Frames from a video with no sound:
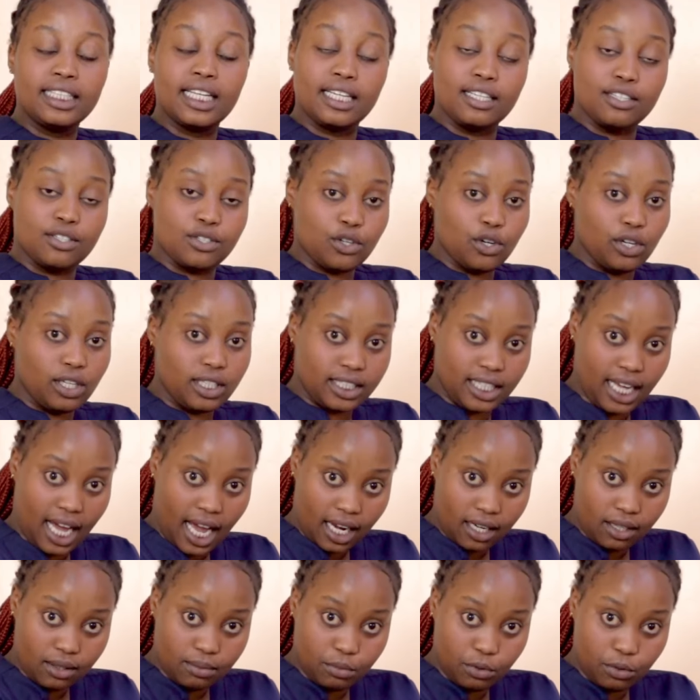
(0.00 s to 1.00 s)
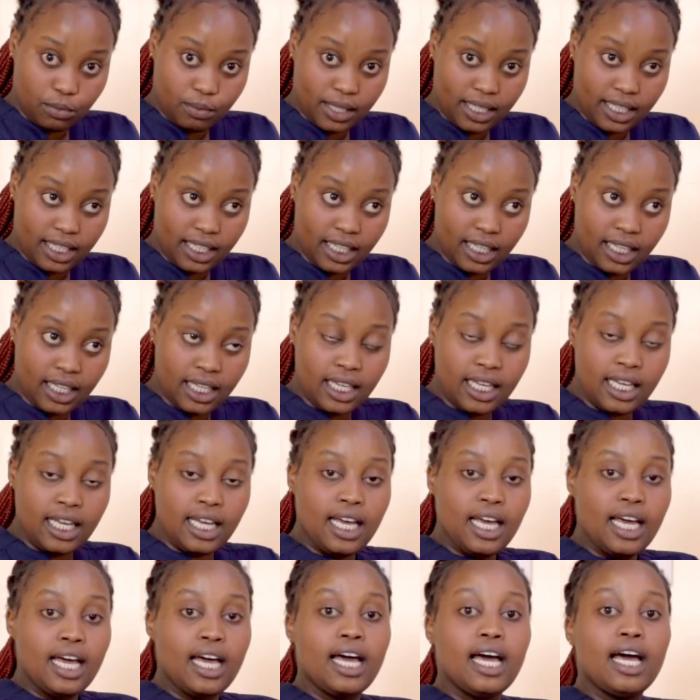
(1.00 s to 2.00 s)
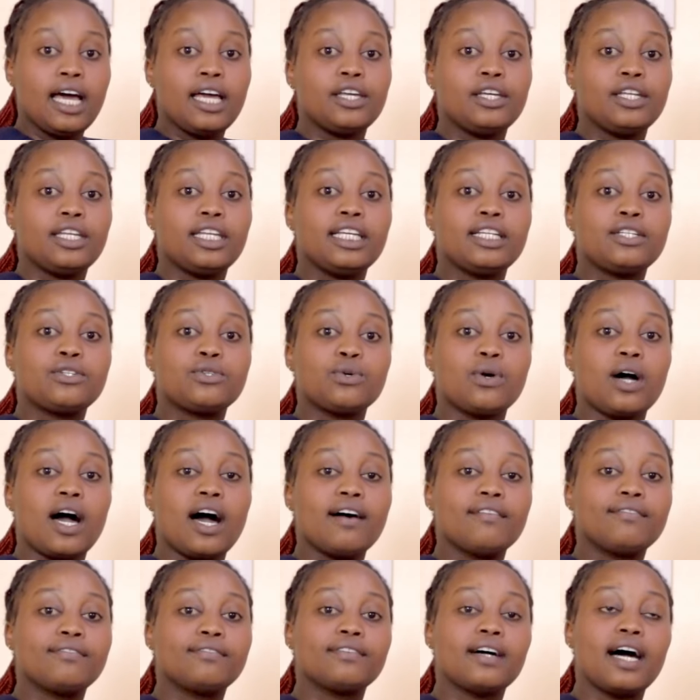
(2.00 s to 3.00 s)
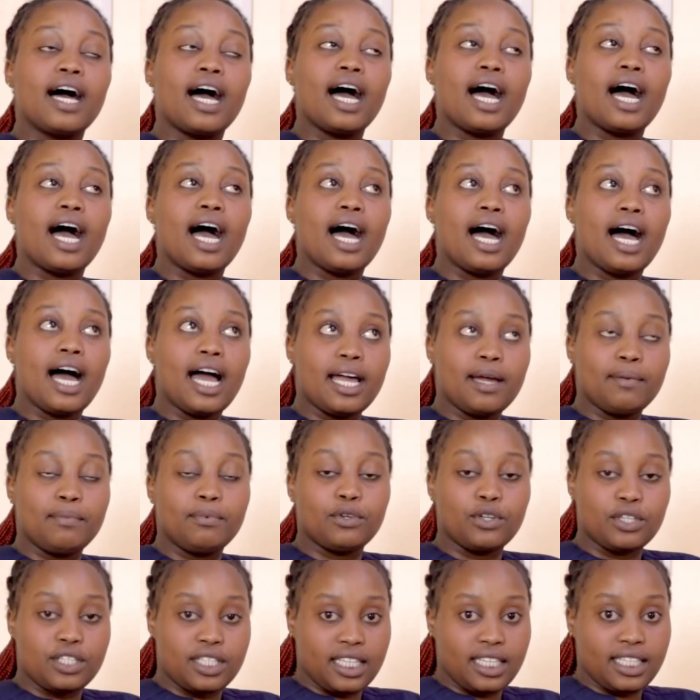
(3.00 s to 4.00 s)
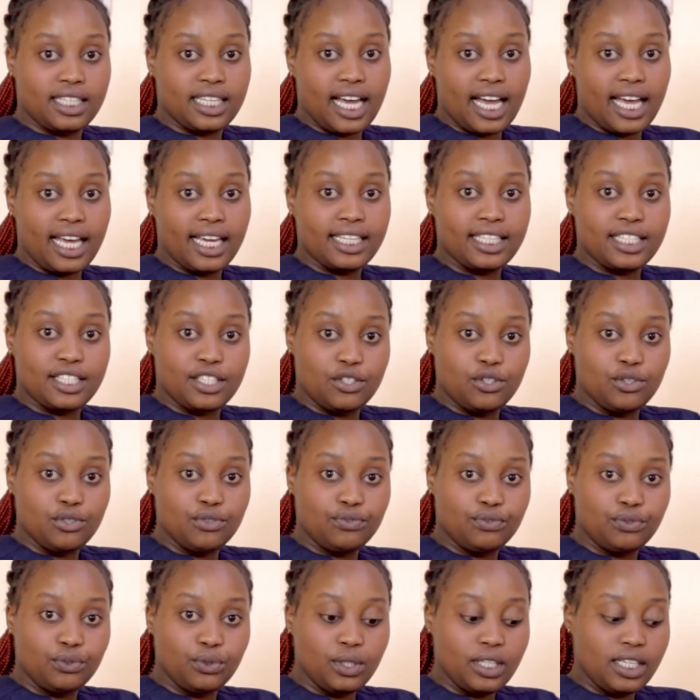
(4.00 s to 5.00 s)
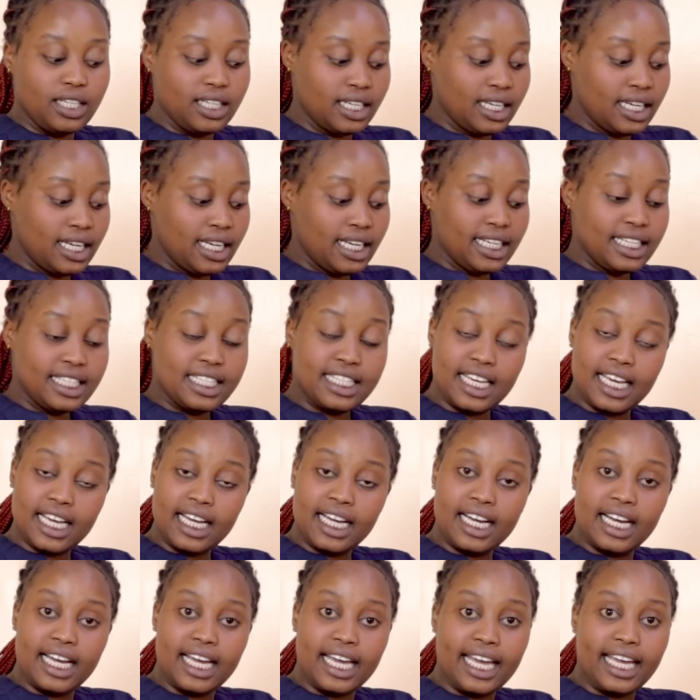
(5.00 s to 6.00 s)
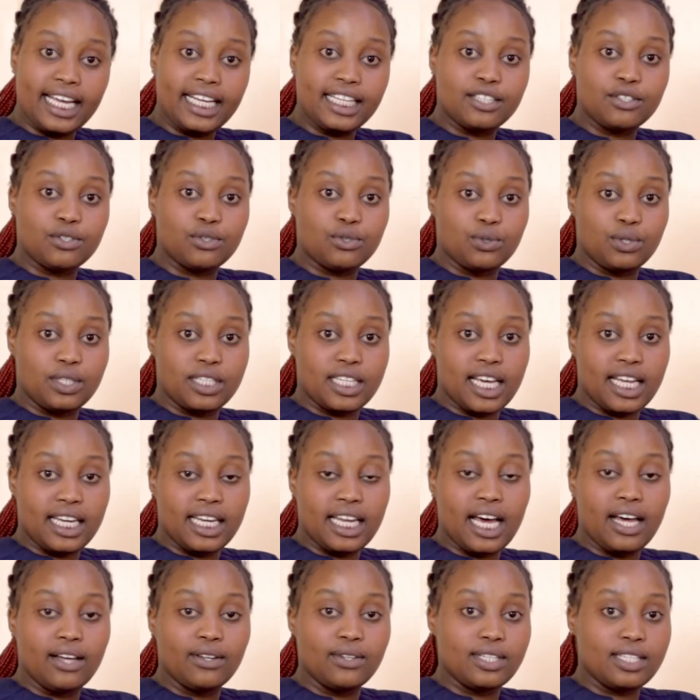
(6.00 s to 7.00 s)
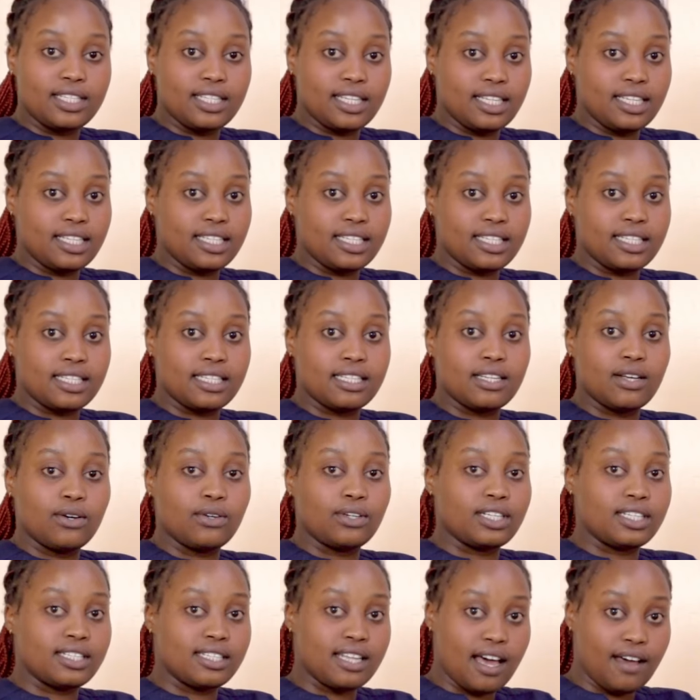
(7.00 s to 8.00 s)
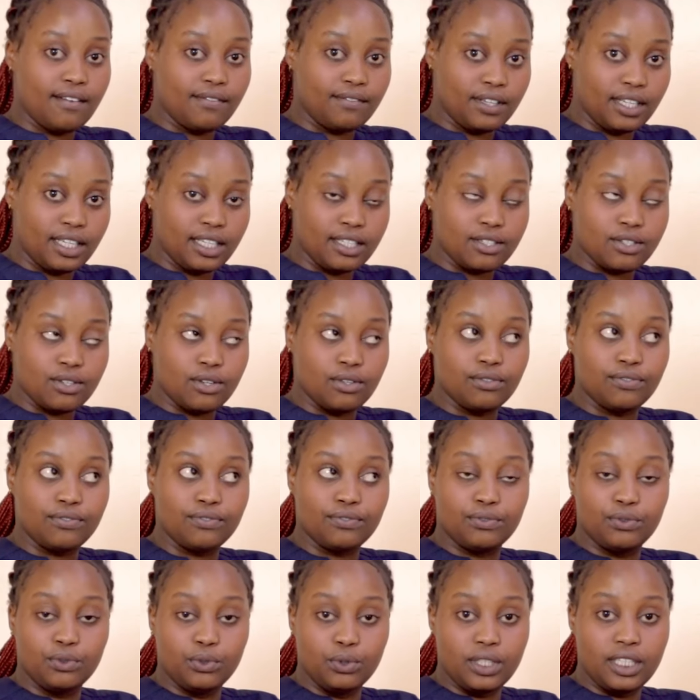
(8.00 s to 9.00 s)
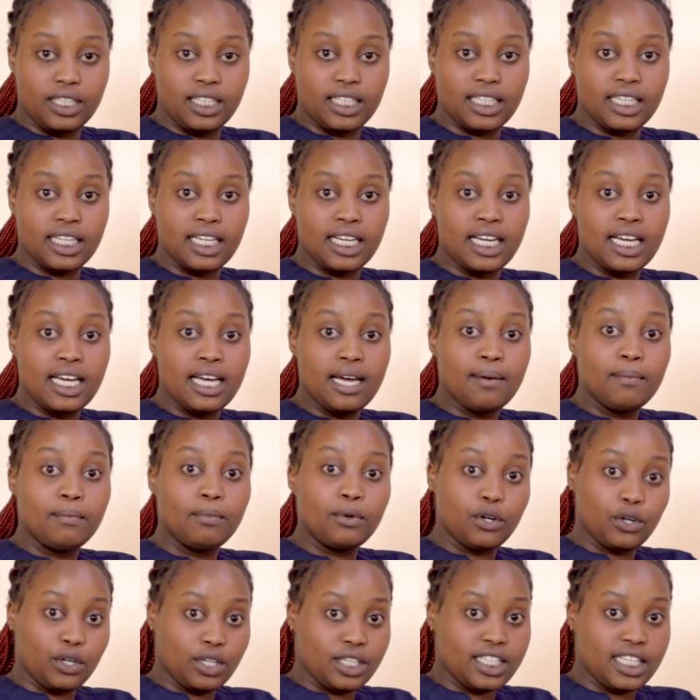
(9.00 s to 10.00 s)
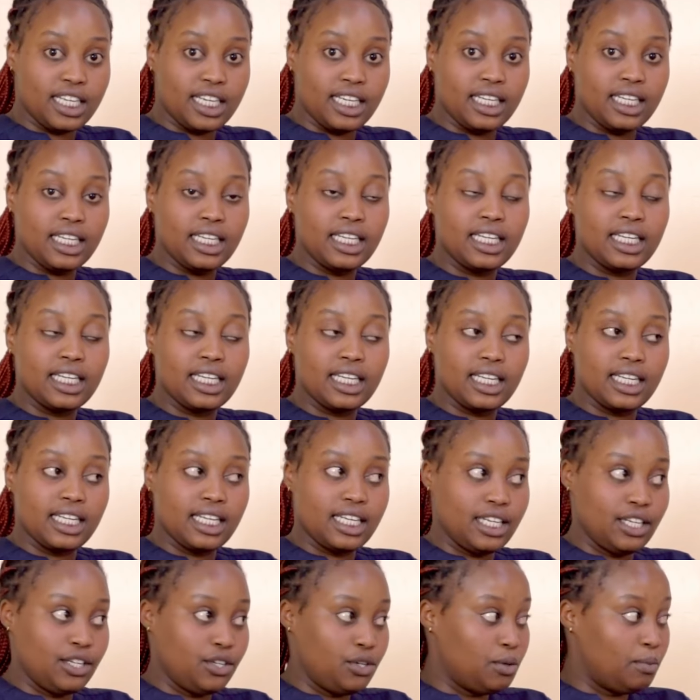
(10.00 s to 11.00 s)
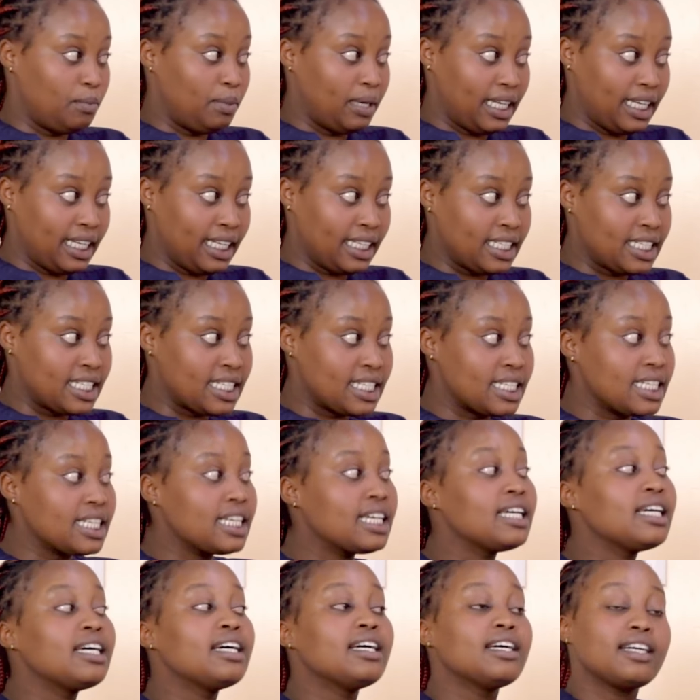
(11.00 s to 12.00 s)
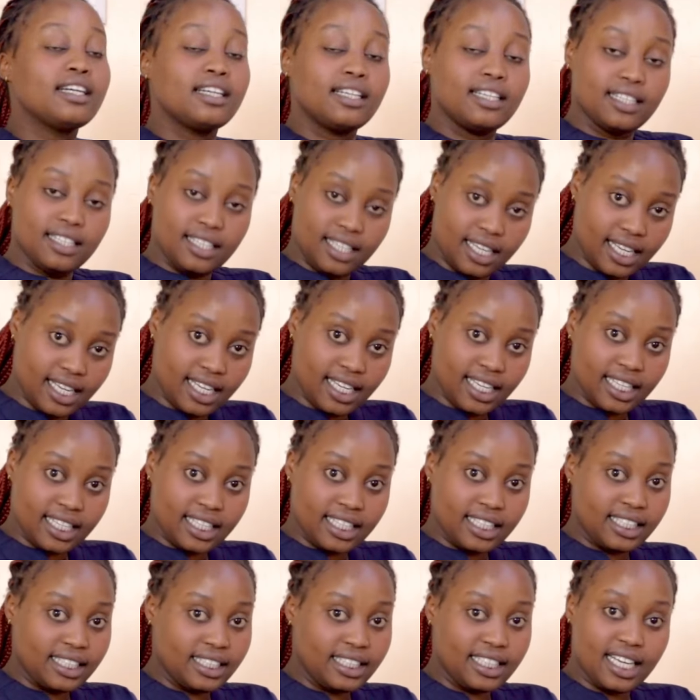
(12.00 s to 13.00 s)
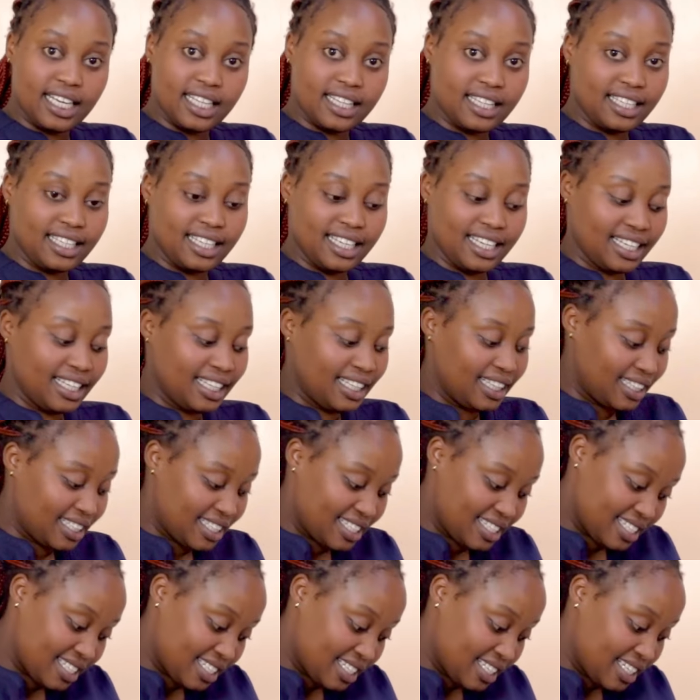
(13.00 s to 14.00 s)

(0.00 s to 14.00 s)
That is called albumin. You need to have a high protein diet in your food. Take 8 to 10 ounces or servings of food protein in your plate. Yeah, nothing else.